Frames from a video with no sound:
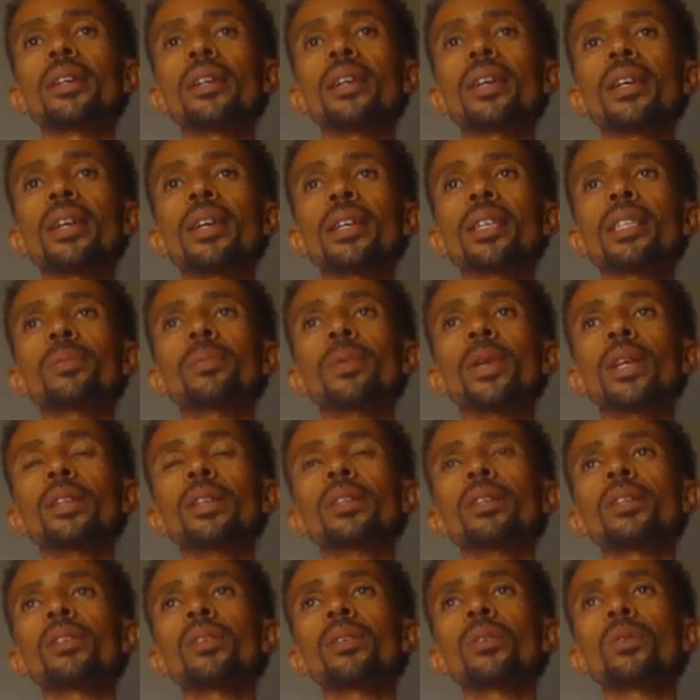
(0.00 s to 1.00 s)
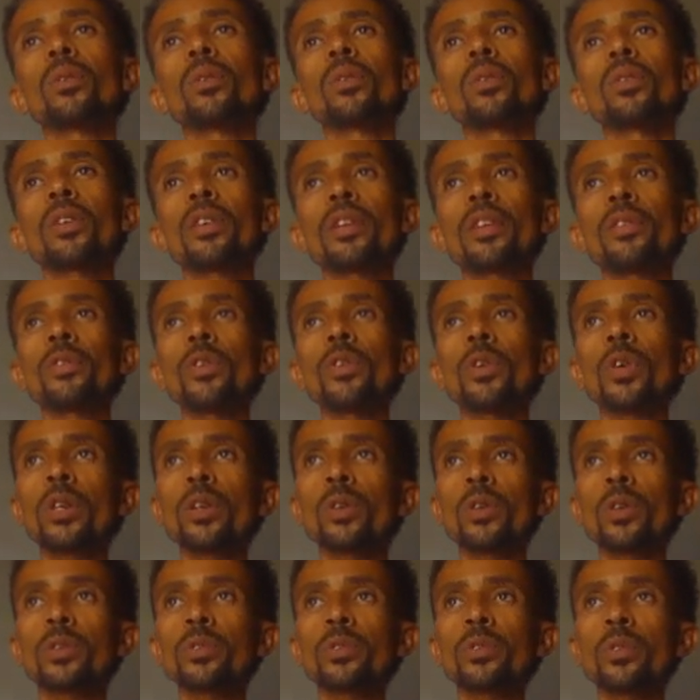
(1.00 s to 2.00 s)
expected. Reviewer
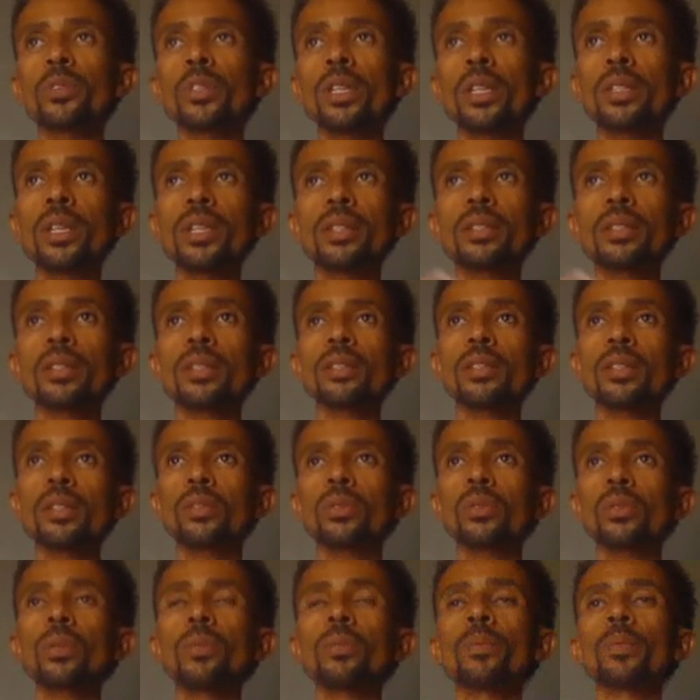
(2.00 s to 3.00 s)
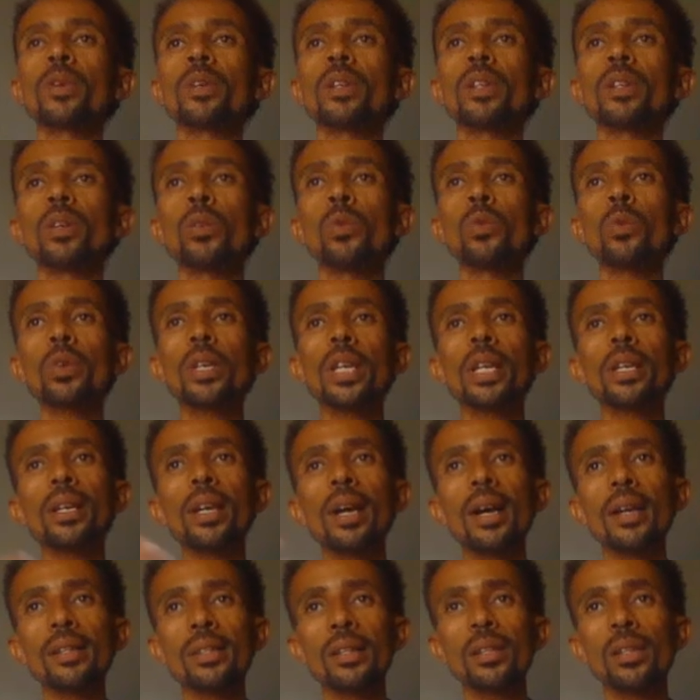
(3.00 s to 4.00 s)
also suggests this component, looking
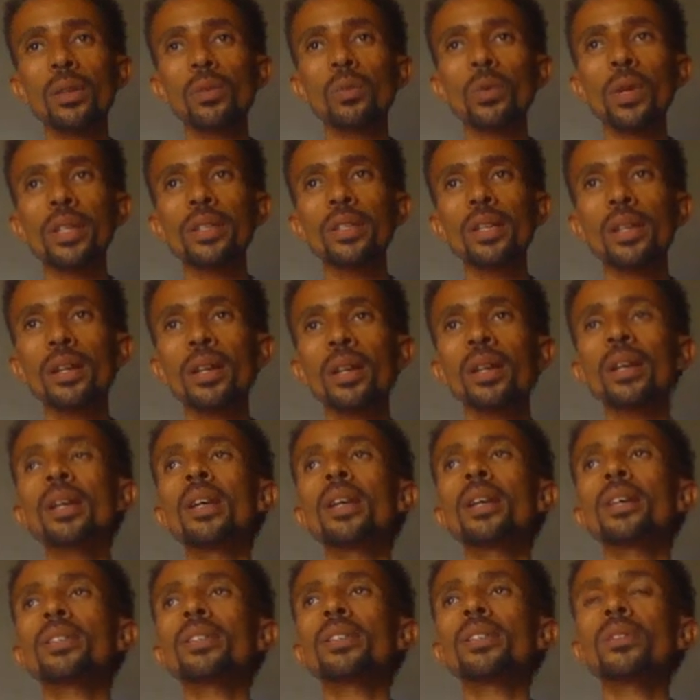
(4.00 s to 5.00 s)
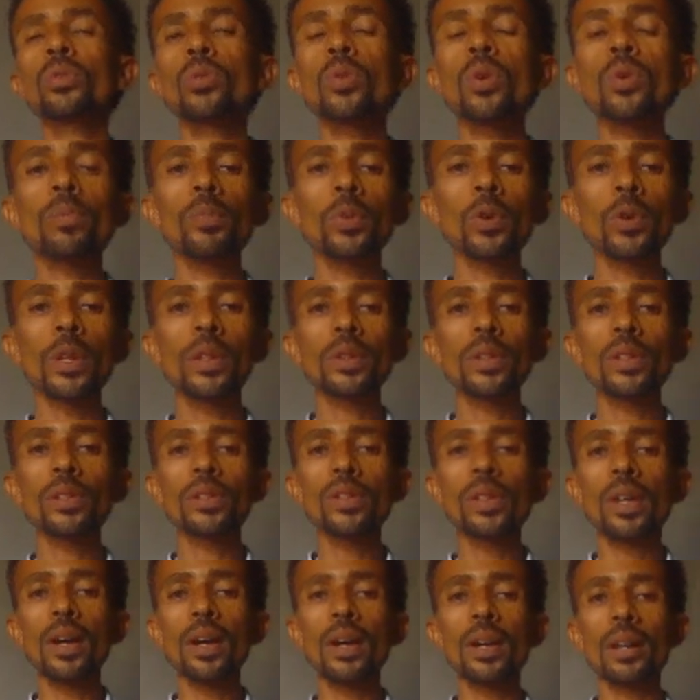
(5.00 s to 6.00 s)
at whether these components
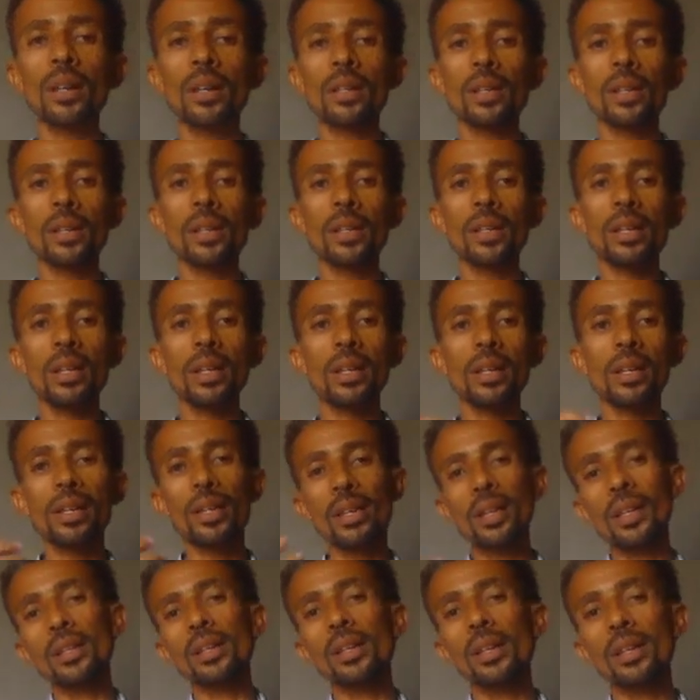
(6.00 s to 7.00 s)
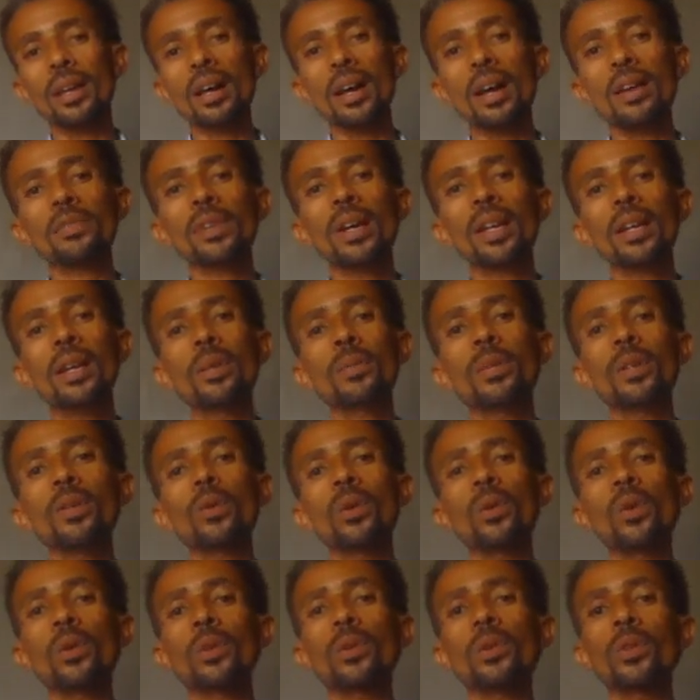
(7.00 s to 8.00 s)
are available
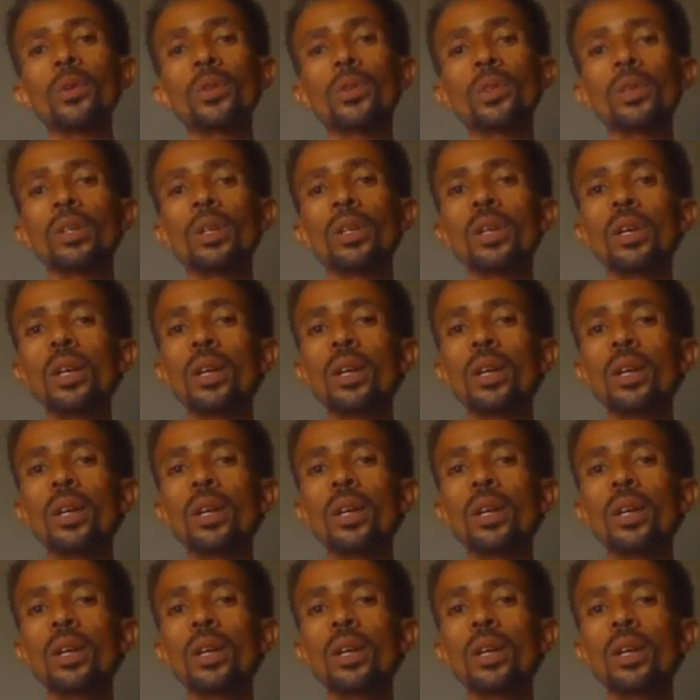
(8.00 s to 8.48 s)
or not.